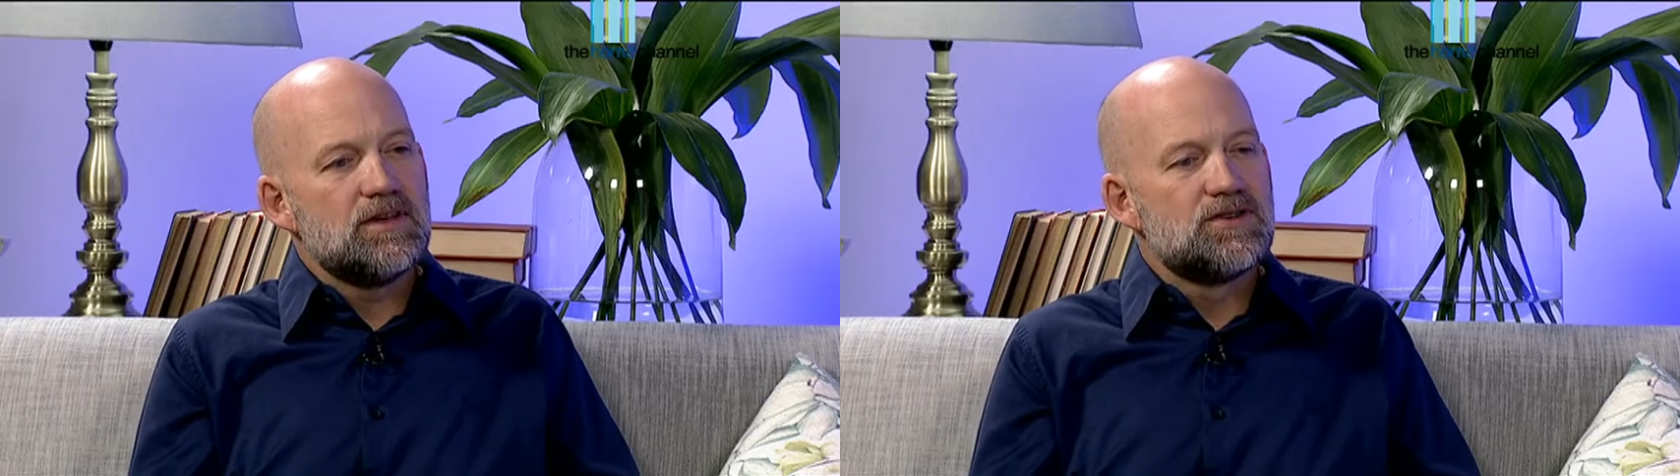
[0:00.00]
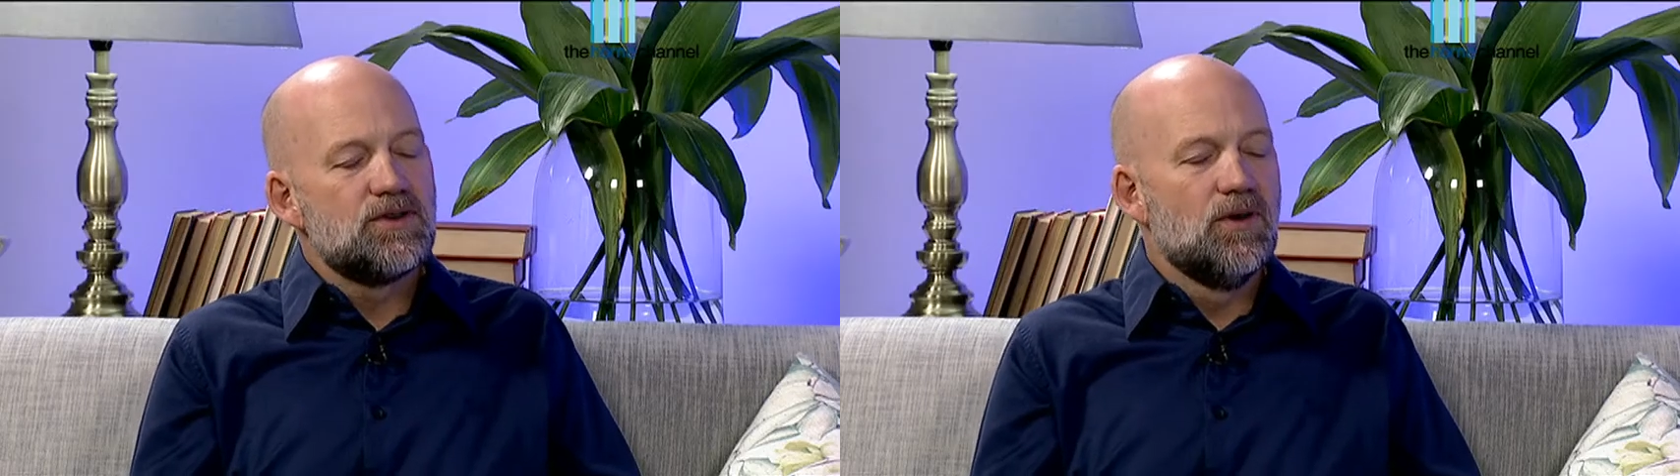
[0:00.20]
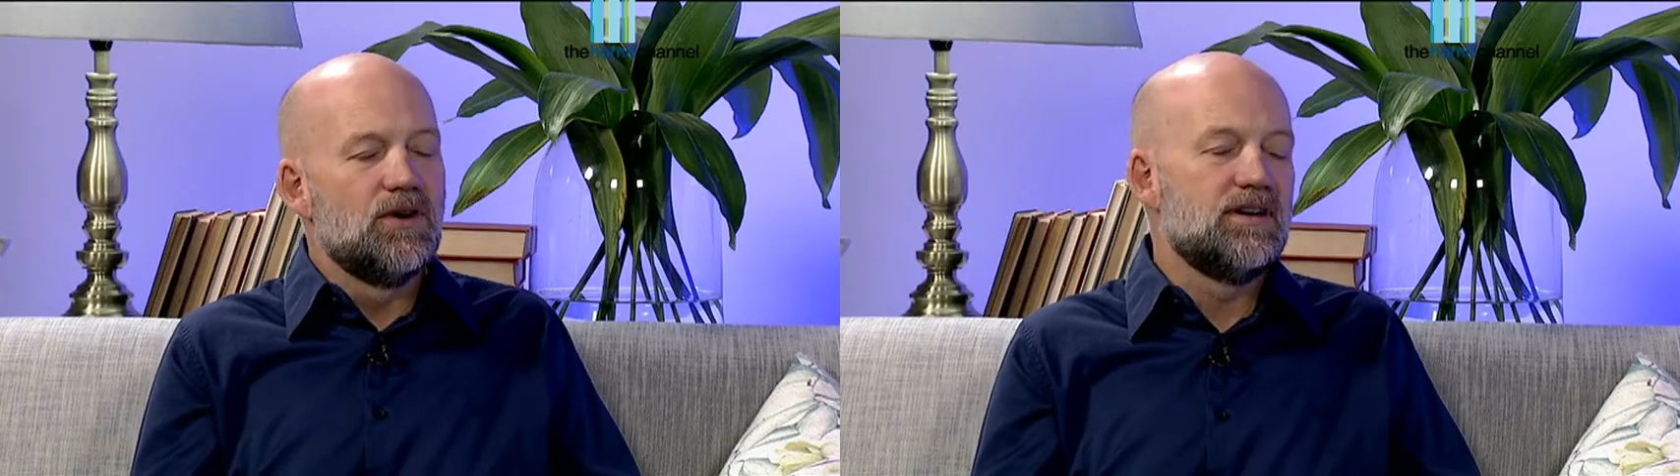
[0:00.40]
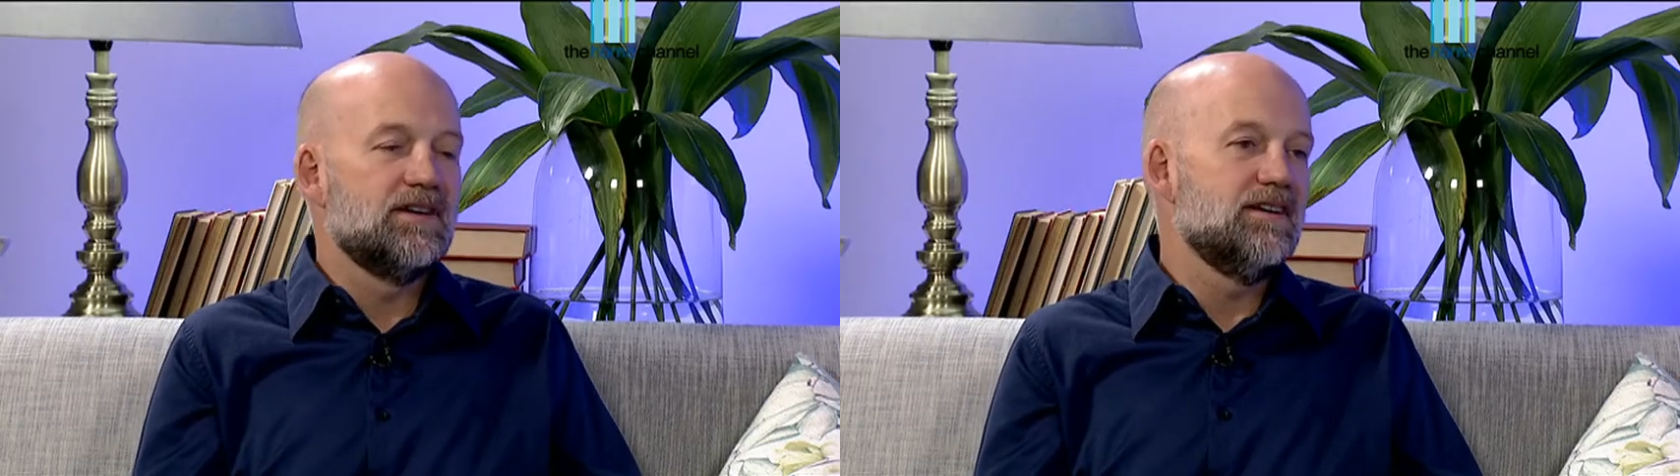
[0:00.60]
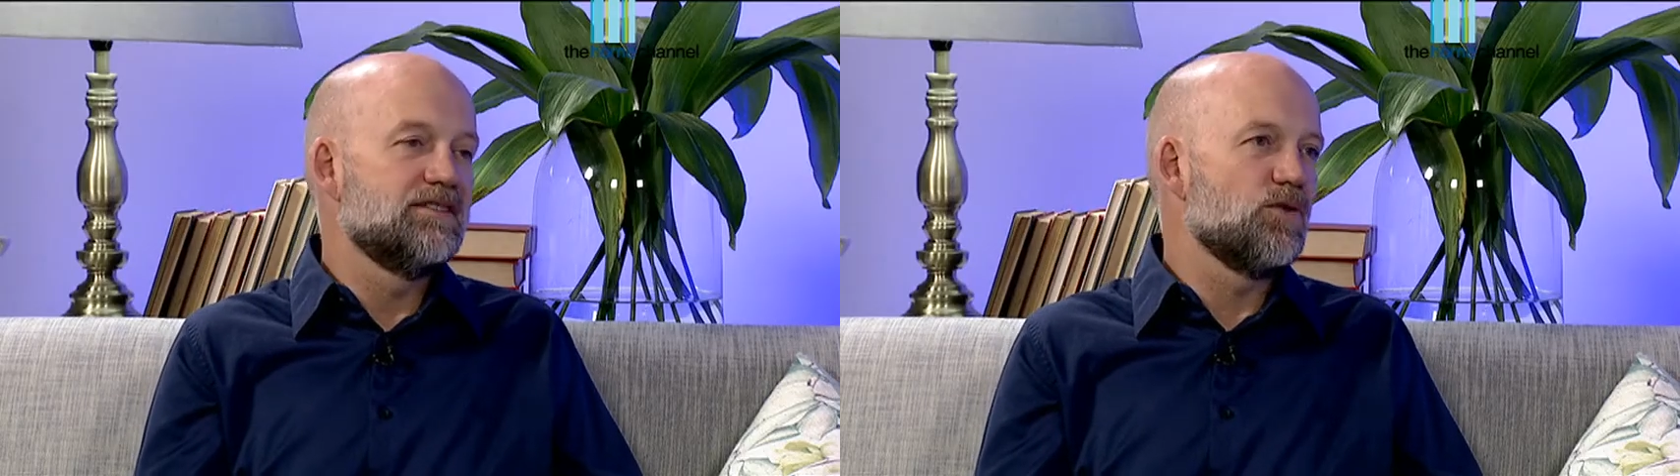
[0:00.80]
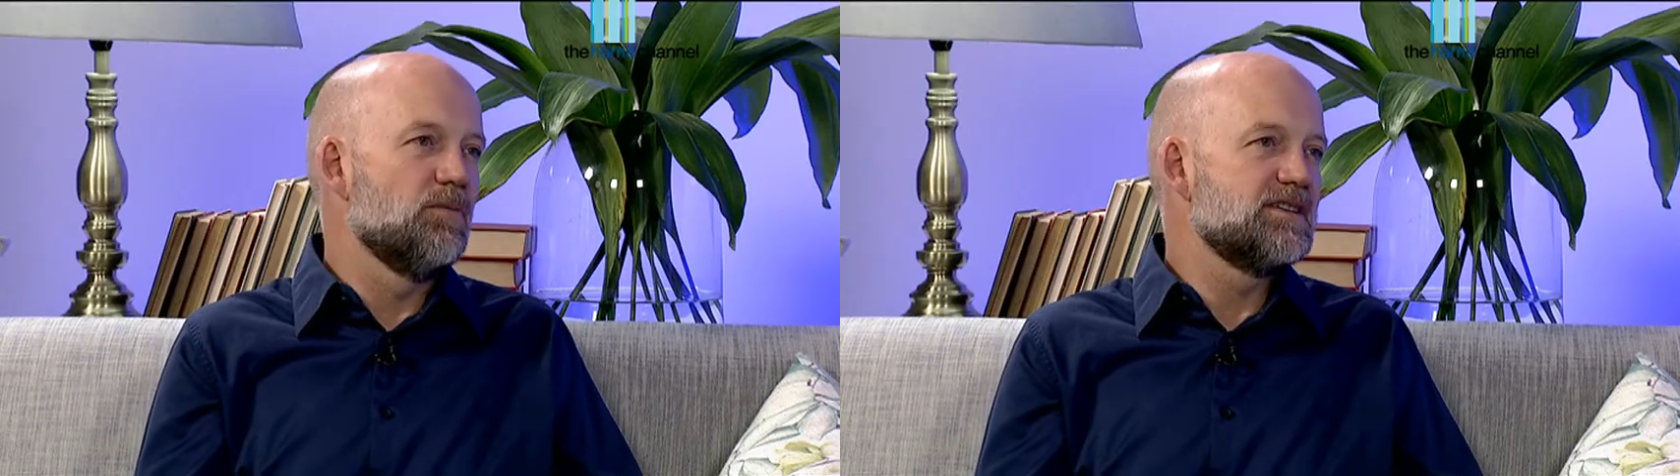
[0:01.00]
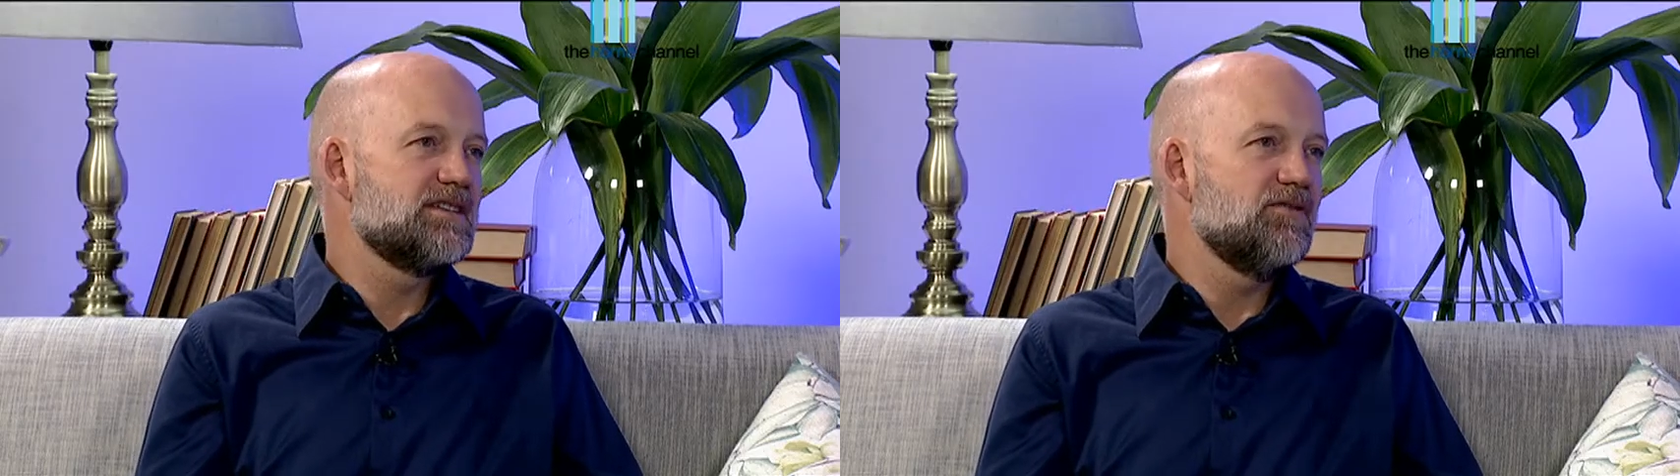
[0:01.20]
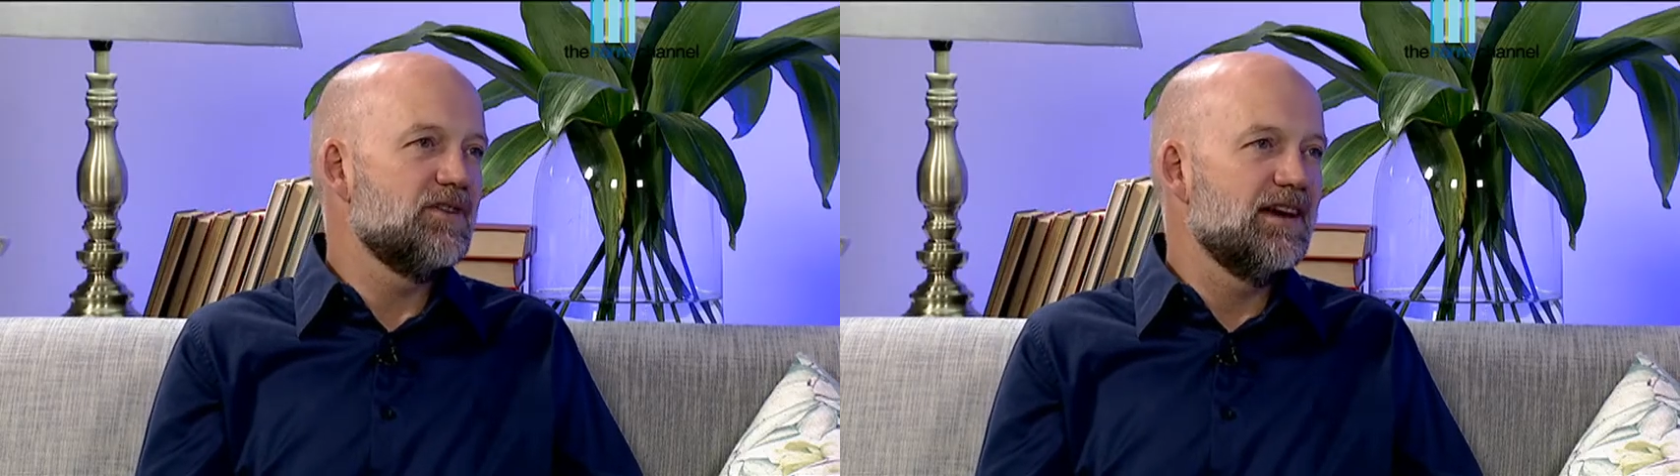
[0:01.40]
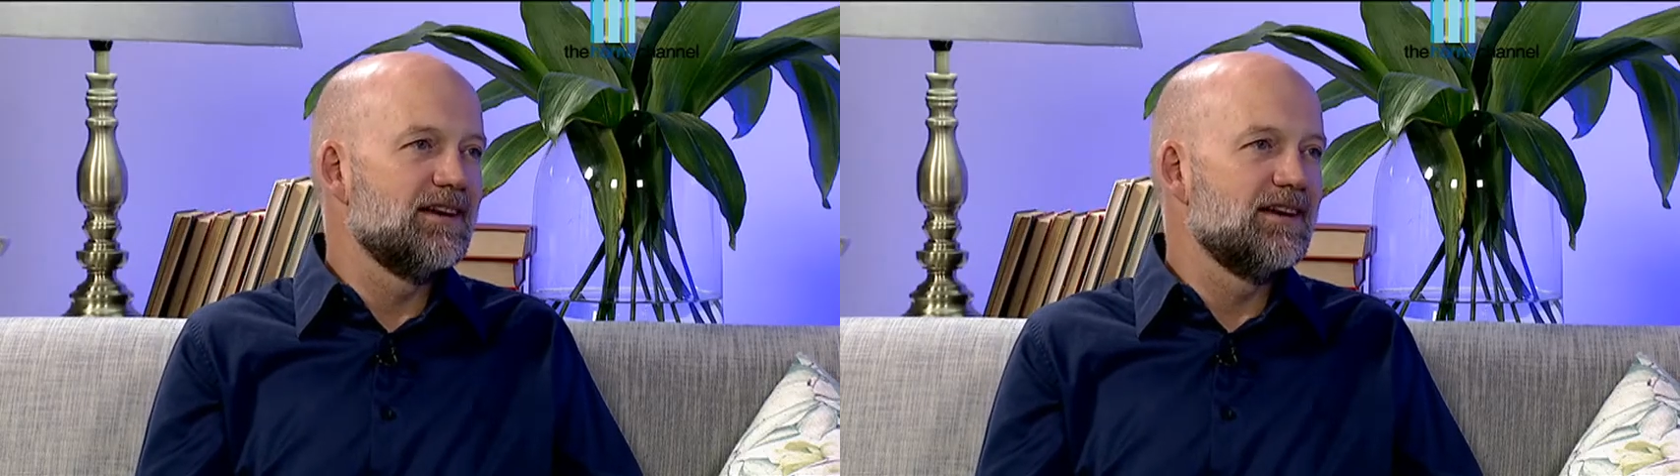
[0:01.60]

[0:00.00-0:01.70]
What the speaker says: Sure. It's almost every